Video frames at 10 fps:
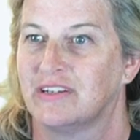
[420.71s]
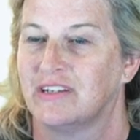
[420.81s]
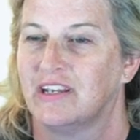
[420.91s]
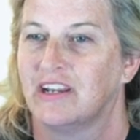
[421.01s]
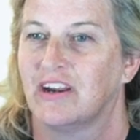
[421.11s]

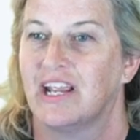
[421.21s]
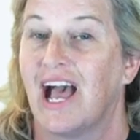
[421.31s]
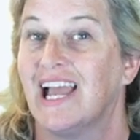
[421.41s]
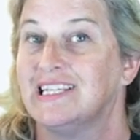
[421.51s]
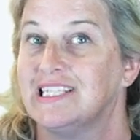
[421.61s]
All right,
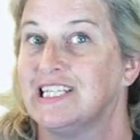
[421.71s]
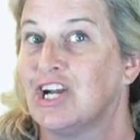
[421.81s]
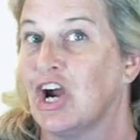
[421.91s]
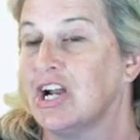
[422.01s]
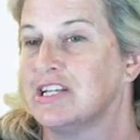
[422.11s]
ID
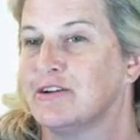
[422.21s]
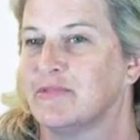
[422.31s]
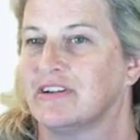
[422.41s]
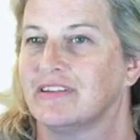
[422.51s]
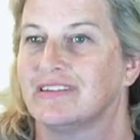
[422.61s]
card
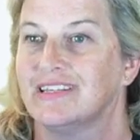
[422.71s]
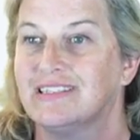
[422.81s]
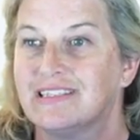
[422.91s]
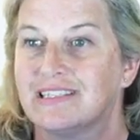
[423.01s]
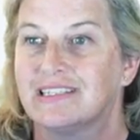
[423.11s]
number. Now
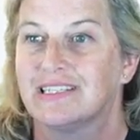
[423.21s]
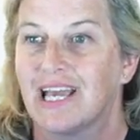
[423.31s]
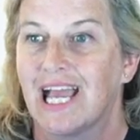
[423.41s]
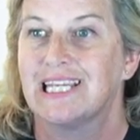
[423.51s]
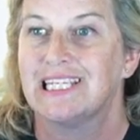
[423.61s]
this
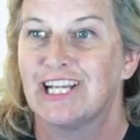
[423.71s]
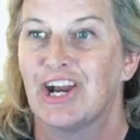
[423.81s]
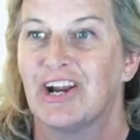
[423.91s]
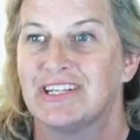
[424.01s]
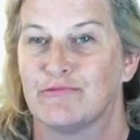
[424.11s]
ID
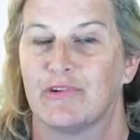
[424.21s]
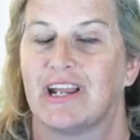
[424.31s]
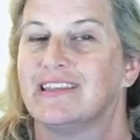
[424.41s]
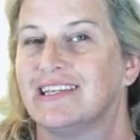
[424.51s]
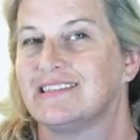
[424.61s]
card number,
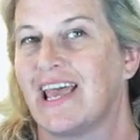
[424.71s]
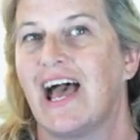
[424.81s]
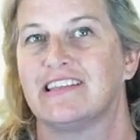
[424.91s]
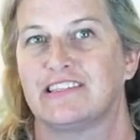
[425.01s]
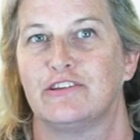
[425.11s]
I think, is
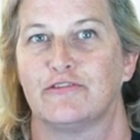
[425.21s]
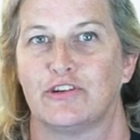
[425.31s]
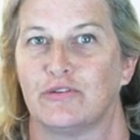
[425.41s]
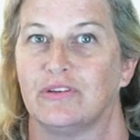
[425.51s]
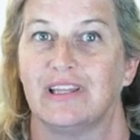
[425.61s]
asking you for
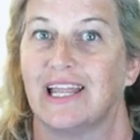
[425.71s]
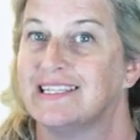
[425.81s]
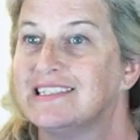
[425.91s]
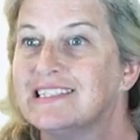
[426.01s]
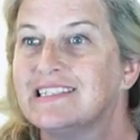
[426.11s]
your
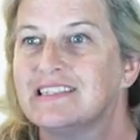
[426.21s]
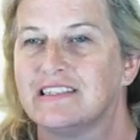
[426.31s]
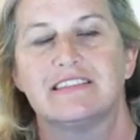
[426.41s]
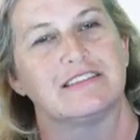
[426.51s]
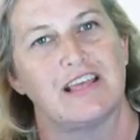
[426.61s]
license,
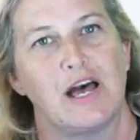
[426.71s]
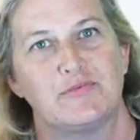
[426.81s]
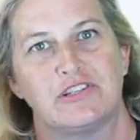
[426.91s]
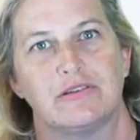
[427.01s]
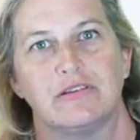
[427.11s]
and this is
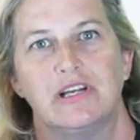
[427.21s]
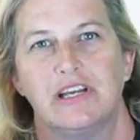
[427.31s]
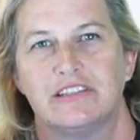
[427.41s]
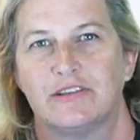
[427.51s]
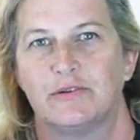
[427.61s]
optional.
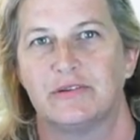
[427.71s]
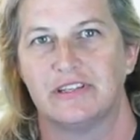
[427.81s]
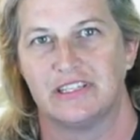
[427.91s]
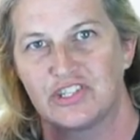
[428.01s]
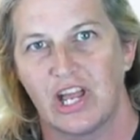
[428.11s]
So
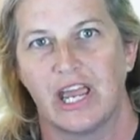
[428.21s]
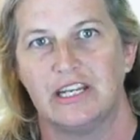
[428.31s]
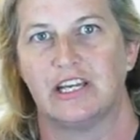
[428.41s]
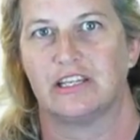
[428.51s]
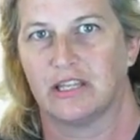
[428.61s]
in
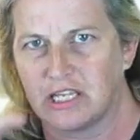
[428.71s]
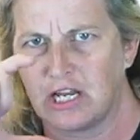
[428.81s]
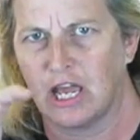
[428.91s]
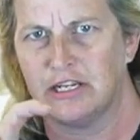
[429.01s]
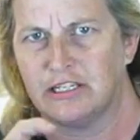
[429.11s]
China, like an
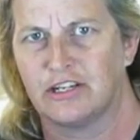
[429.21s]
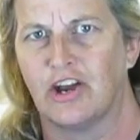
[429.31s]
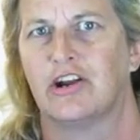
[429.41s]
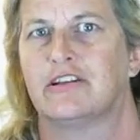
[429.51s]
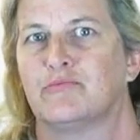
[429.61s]
ID
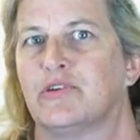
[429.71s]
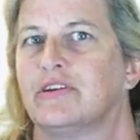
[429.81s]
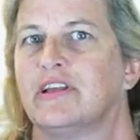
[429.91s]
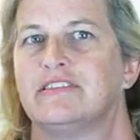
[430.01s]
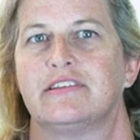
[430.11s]
card number,
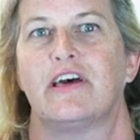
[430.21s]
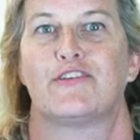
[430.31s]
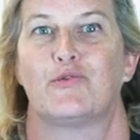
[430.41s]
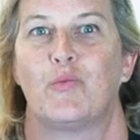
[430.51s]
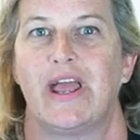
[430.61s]
it's
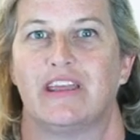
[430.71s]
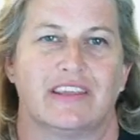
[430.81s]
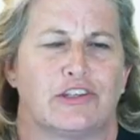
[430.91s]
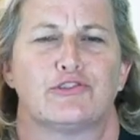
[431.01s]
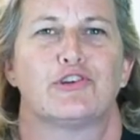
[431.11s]
another way,
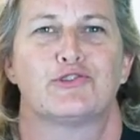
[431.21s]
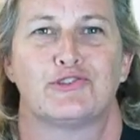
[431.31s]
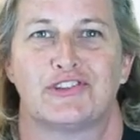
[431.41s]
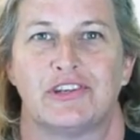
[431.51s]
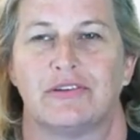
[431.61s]
like your
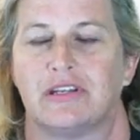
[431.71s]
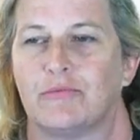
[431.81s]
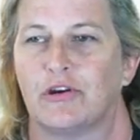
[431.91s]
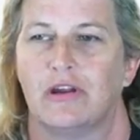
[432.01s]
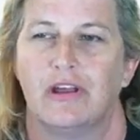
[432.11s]
social security
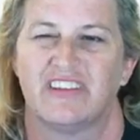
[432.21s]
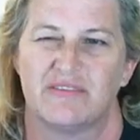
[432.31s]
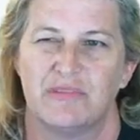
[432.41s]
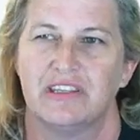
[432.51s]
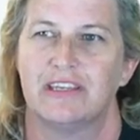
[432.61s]
number.
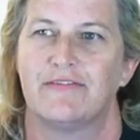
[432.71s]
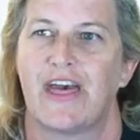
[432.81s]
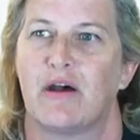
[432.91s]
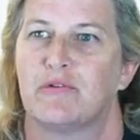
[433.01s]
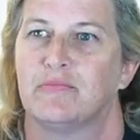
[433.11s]
So I'm going to leave
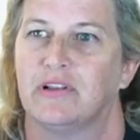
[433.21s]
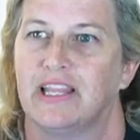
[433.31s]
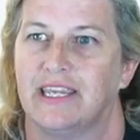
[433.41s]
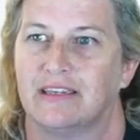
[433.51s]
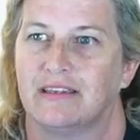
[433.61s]
that one
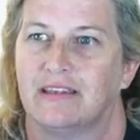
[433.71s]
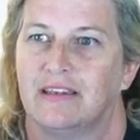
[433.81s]
blank.